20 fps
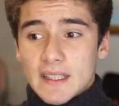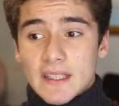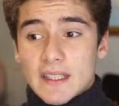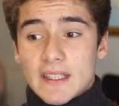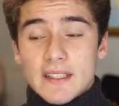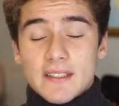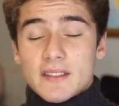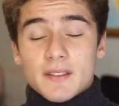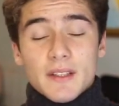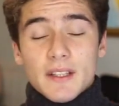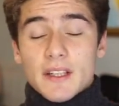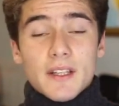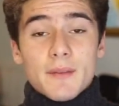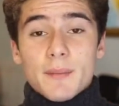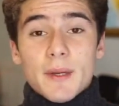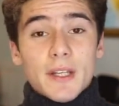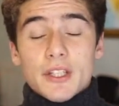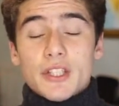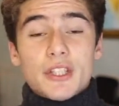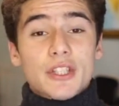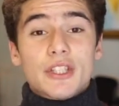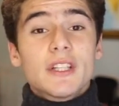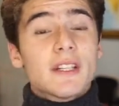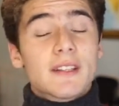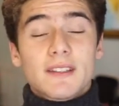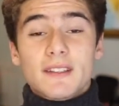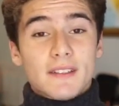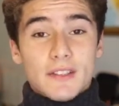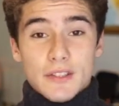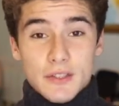he's gonna make
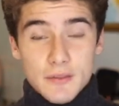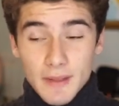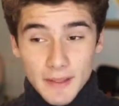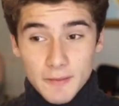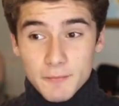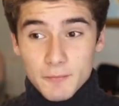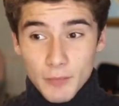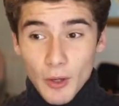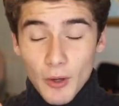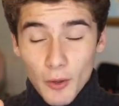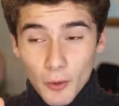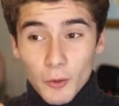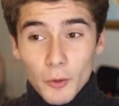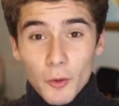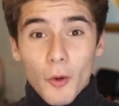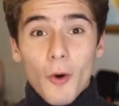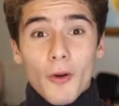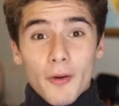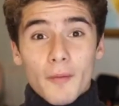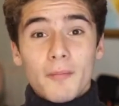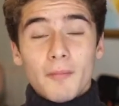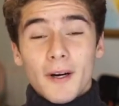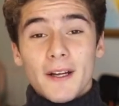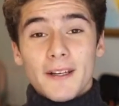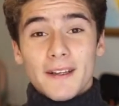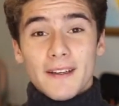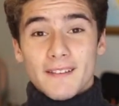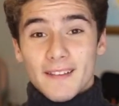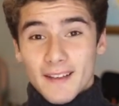shit, like a lot of money,